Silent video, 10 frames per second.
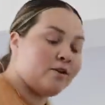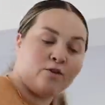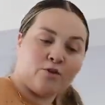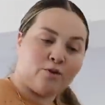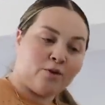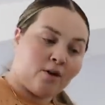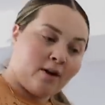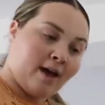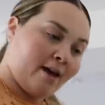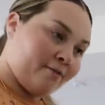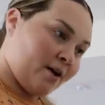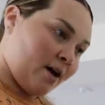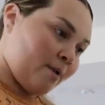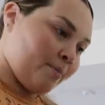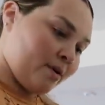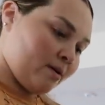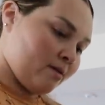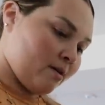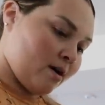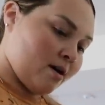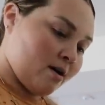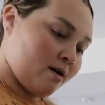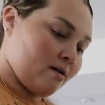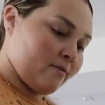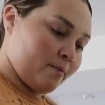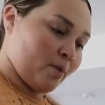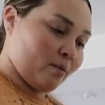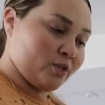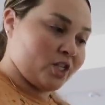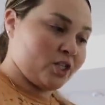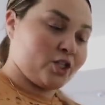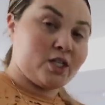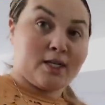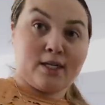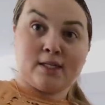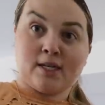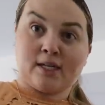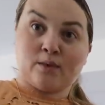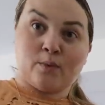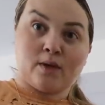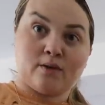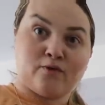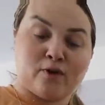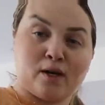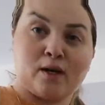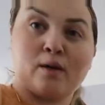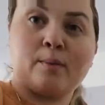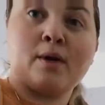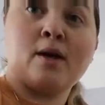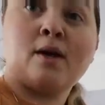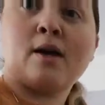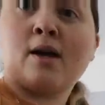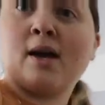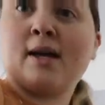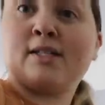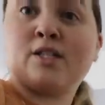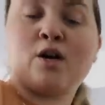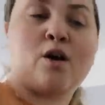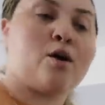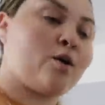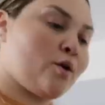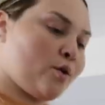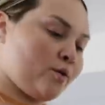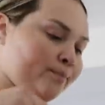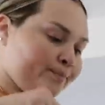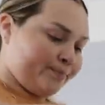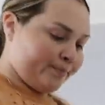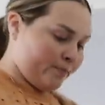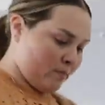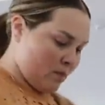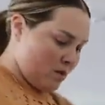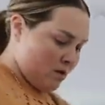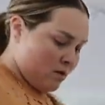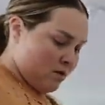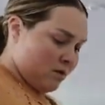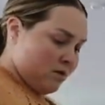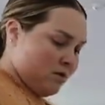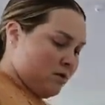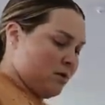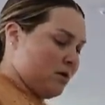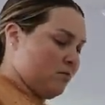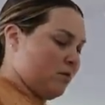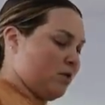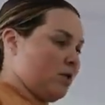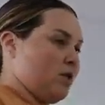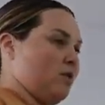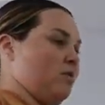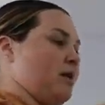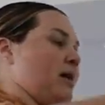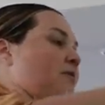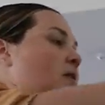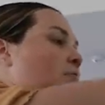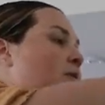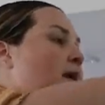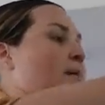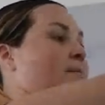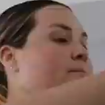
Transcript: you do your half cup of Parmesan cheese. I got the one from Costco. And we're just gonna do half cup of that.